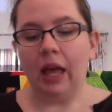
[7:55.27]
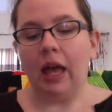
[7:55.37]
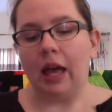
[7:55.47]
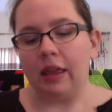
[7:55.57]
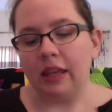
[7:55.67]

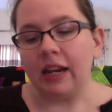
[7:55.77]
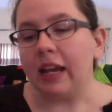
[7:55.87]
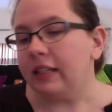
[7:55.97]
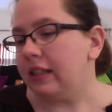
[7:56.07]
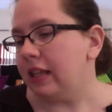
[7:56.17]
The
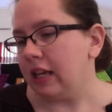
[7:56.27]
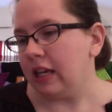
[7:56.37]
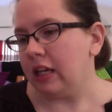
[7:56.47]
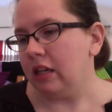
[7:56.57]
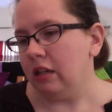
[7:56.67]
next
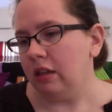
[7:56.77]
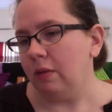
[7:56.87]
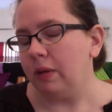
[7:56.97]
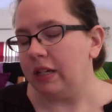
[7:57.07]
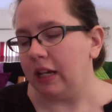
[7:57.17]
thing that
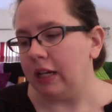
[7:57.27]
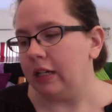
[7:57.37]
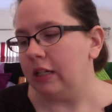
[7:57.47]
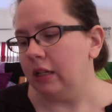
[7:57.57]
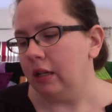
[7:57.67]
we
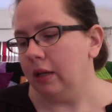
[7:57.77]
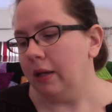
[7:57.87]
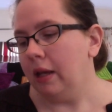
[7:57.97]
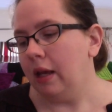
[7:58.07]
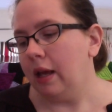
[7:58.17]
did
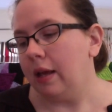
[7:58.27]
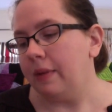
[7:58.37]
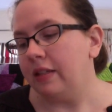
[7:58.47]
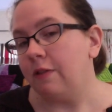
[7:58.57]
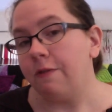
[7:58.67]

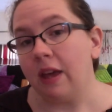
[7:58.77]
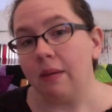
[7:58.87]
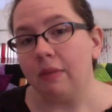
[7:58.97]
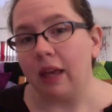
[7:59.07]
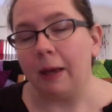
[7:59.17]
as a
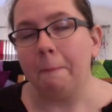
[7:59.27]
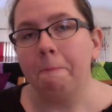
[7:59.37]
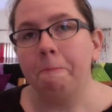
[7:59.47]
family,